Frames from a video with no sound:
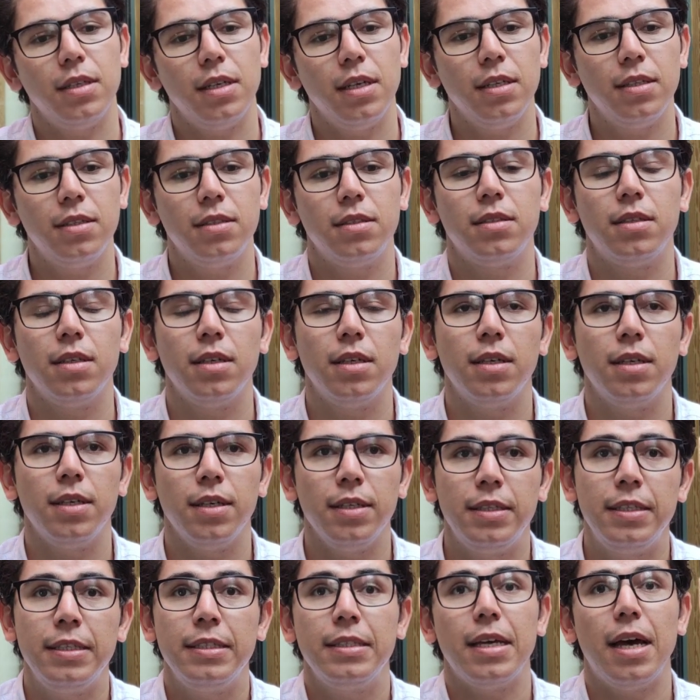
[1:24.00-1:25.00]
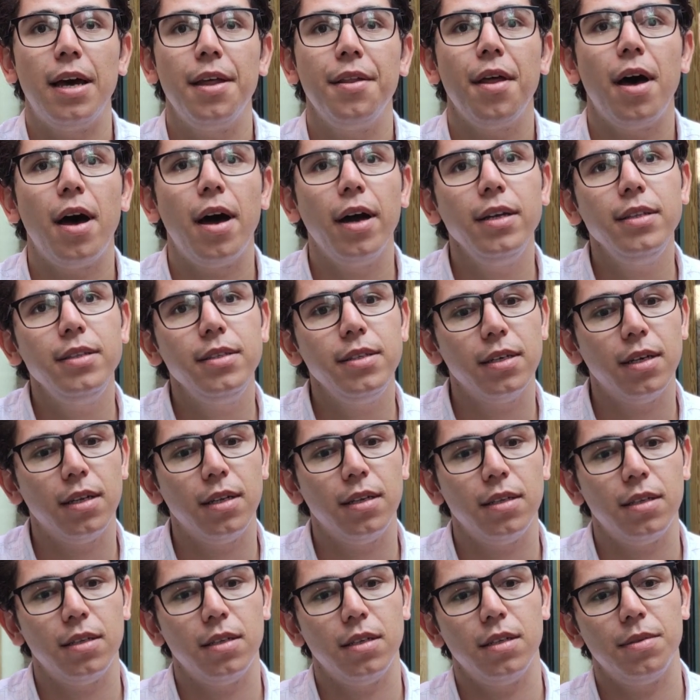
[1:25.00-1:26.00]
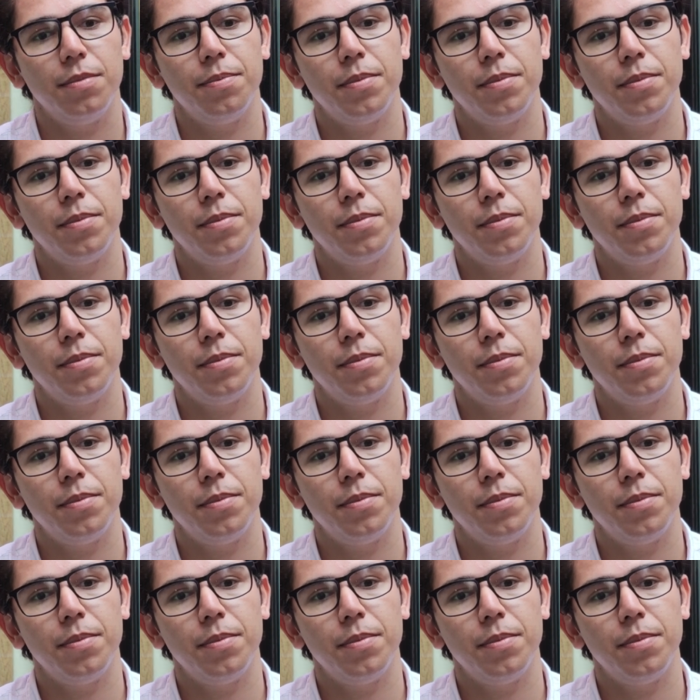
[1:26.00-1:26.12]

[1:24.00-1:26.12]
It is an ideal